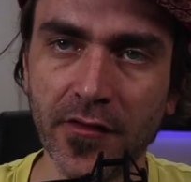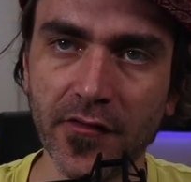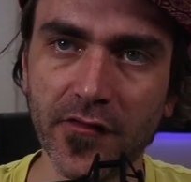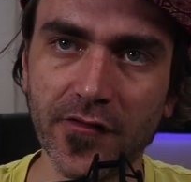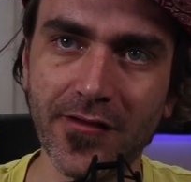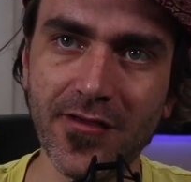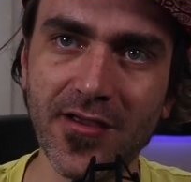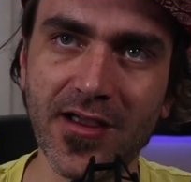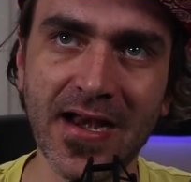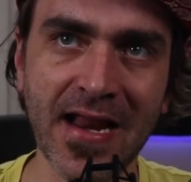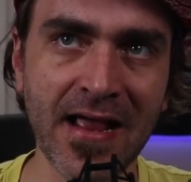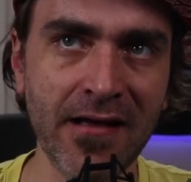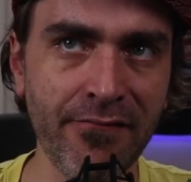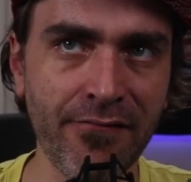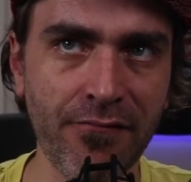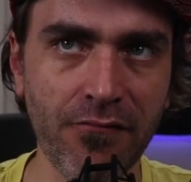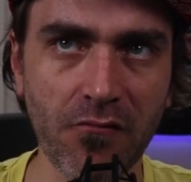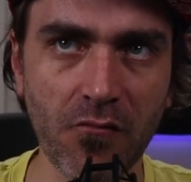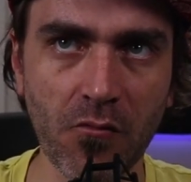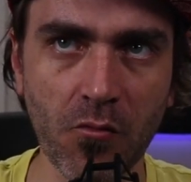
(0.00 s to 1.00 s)
So you can
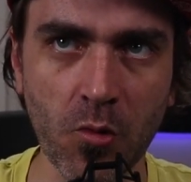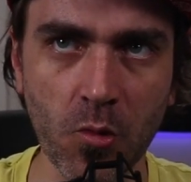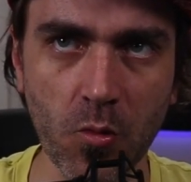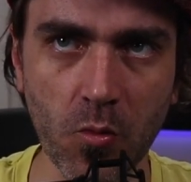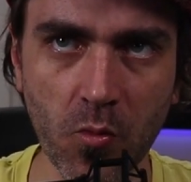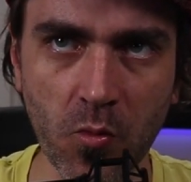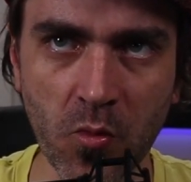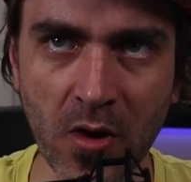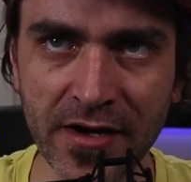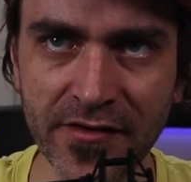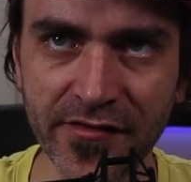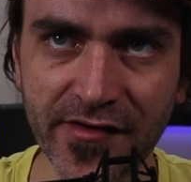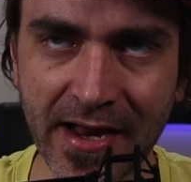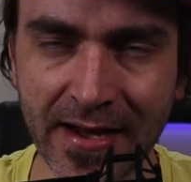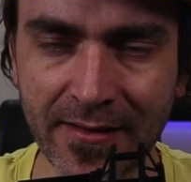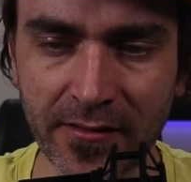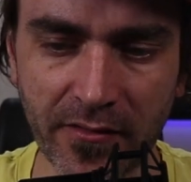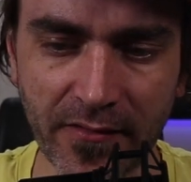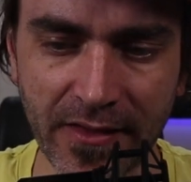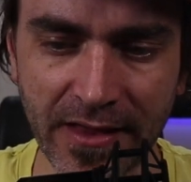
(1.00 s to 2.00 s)
have one
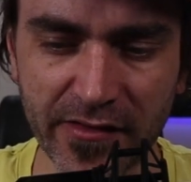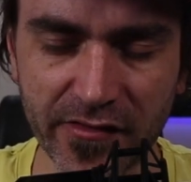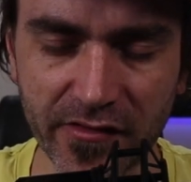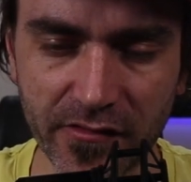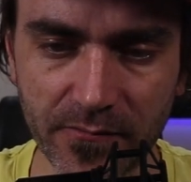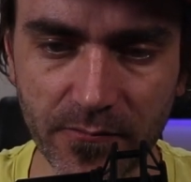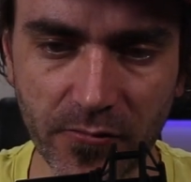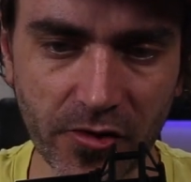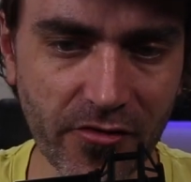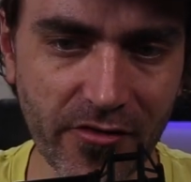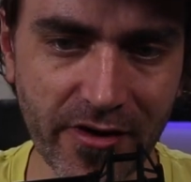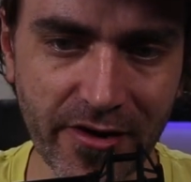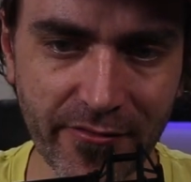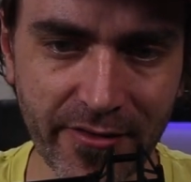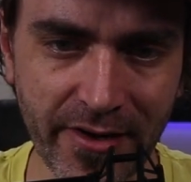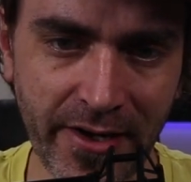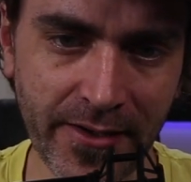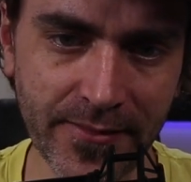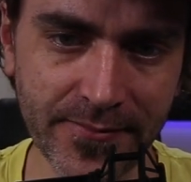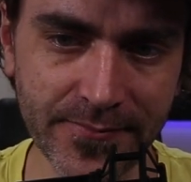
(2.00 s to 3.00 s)
channel that's
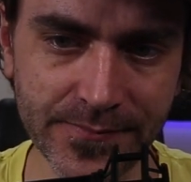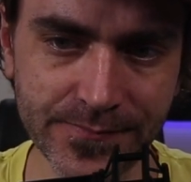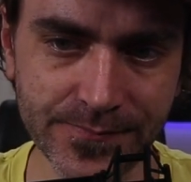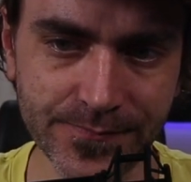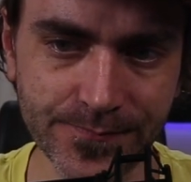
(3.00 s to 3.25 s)
triggering